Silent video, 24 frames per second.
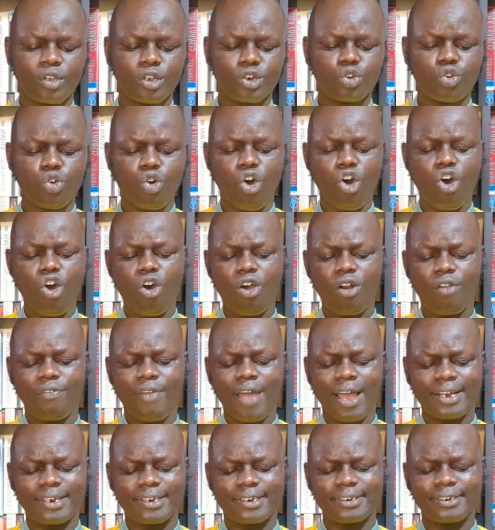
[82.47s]
to all
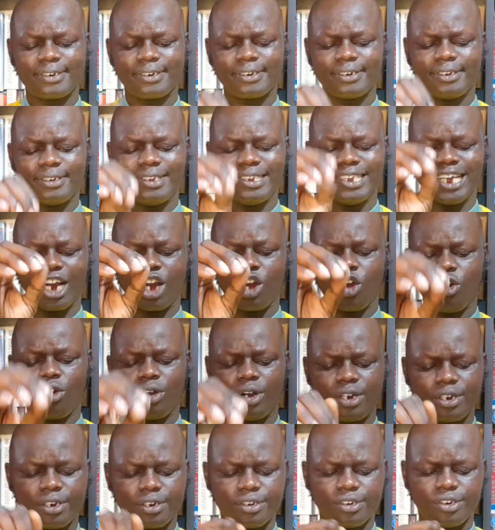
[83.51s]
that the Lord,
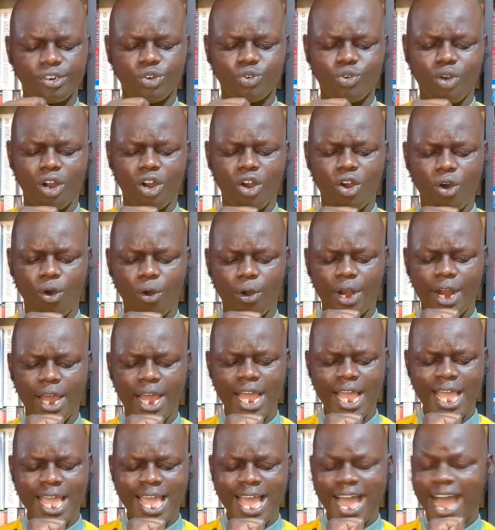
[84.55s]
your God,
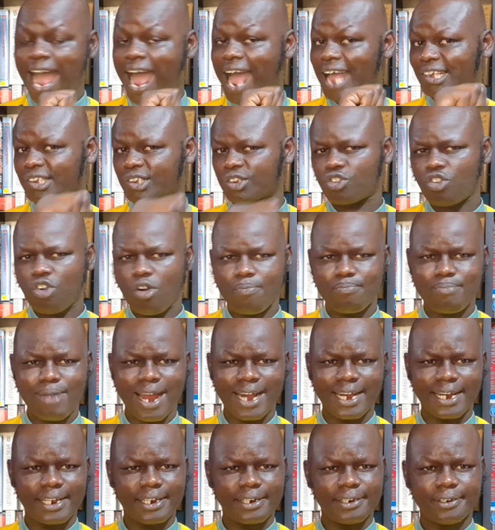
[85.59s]
has
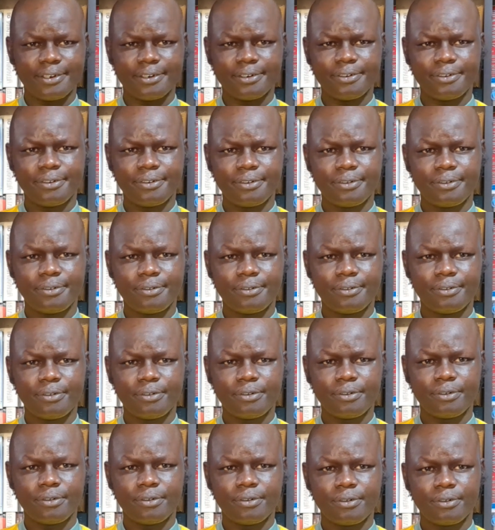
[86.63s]

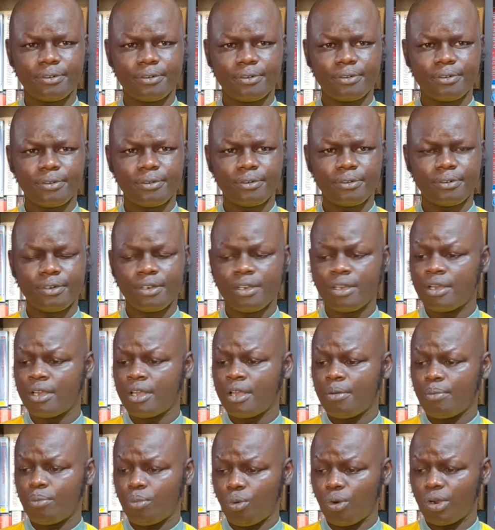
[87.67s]
commanded.
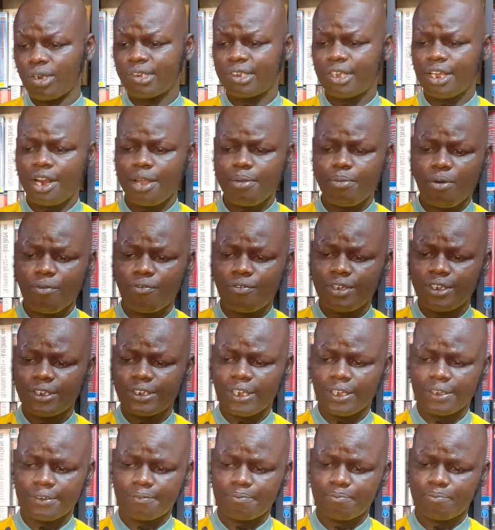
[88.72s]
Praise the name of Jesus.
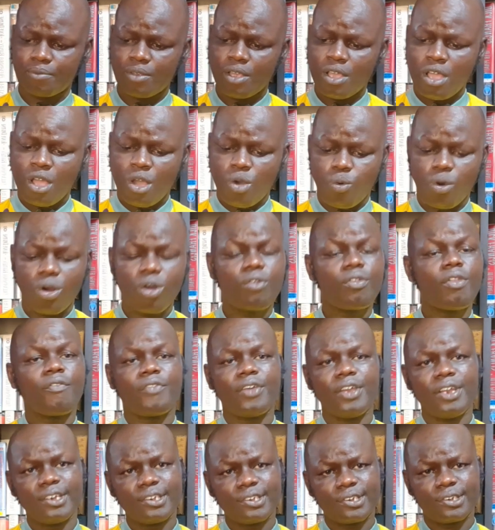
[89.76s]
One of the
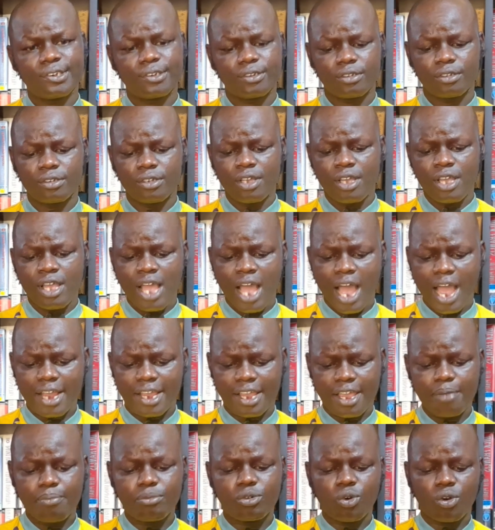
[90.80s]
things I
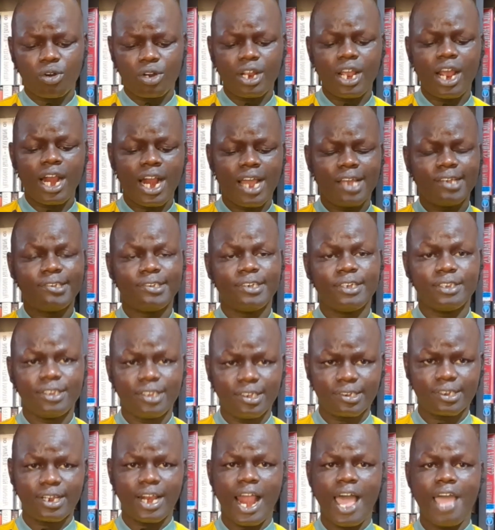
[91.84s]
came to realize in
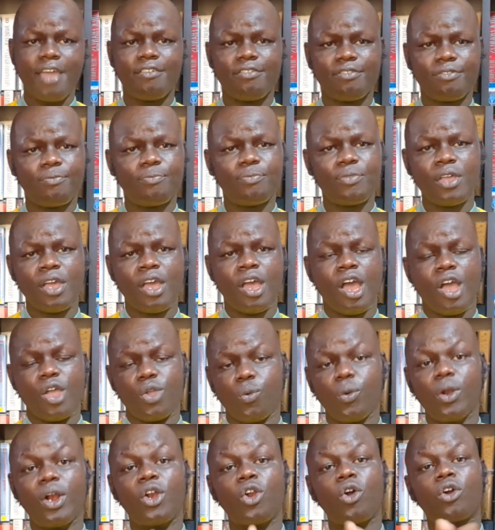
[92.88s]
this life,
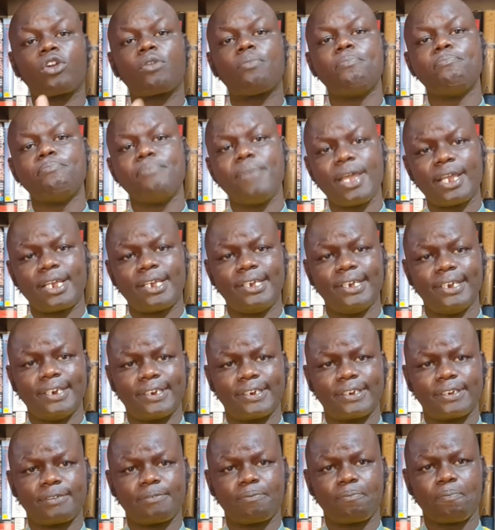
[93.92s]
you will not make
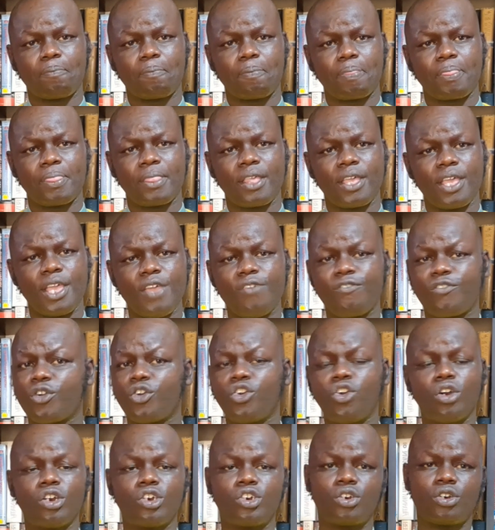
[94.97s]
it if you
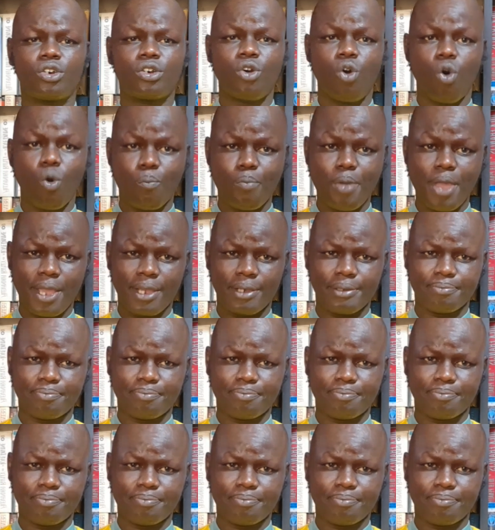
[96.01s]
don't obey.